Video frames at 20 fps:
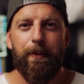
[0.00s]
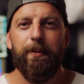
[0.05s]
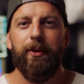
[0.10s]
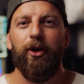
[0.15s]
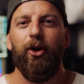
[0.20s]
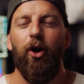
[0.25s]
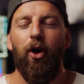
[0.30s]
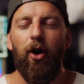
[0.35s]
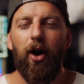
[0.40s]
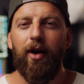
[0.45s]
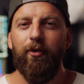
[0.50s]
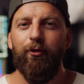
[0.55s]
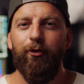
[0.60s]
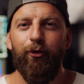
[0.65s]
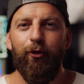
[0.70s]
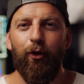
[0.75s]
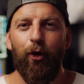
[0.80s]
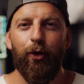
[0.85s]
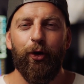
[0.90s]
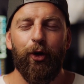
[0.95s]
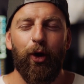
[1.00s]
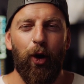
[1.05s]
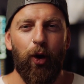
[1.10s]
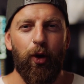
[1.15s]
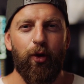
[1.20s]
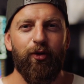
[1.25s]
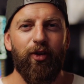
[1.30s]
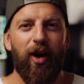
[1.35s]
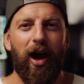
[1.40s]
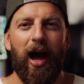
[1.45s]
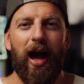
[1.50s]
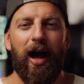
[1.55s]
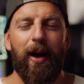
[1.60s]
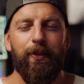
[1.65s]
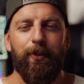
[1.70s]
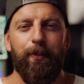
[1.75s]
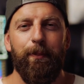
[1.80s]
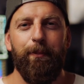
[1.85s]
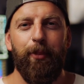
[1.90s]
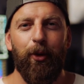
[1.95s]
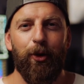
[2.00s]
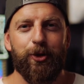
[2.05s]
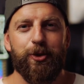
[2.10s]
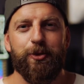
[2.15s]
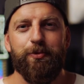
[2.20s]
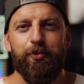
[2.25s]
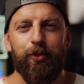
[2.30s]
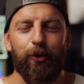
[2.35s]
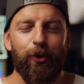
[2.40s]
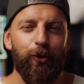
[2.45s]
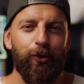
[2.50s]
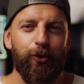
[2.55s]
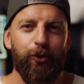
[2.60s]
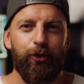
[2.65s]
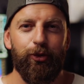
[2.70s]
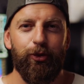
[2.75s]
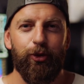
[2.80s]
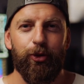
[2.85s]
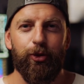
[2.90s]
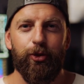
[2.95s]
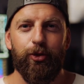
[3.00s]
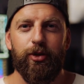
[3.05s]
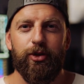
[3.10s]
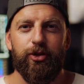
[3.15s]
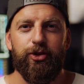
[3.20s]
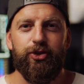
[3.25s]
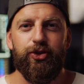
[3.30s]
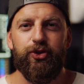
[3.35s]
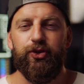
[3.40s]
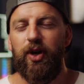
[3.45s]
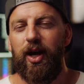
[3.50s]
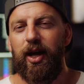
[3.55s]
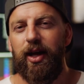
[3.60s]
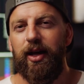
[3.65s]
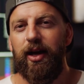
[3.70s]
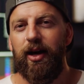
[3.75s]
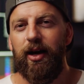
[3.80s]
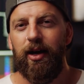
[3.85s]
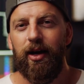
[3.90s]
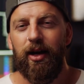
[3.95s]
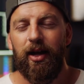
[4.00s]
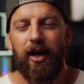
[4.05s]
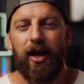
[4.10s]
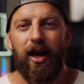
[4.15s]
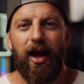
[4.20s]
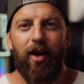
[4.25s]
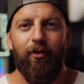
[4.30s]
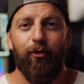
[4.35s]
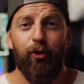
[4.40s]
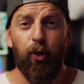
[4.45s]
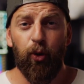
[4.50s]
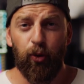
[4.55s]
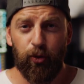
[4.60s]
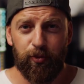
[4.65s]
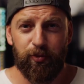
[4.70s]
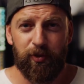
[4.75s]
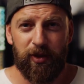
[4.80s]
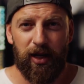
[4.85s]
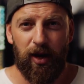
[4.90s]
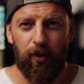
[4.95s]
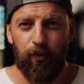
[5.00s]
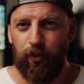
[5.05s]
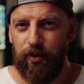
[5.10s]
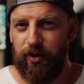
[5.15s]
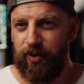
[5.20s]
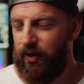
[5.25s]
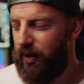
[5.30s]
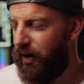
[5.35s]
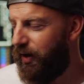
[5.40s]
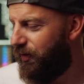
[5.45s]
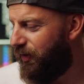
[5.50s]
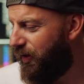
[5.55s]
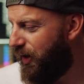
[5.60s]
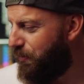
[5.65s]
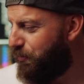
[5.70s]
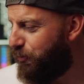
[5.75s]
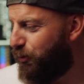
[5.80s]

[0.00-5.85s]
The kind folk over at Bosch Blue Crew Australia have hooked me up with uh, their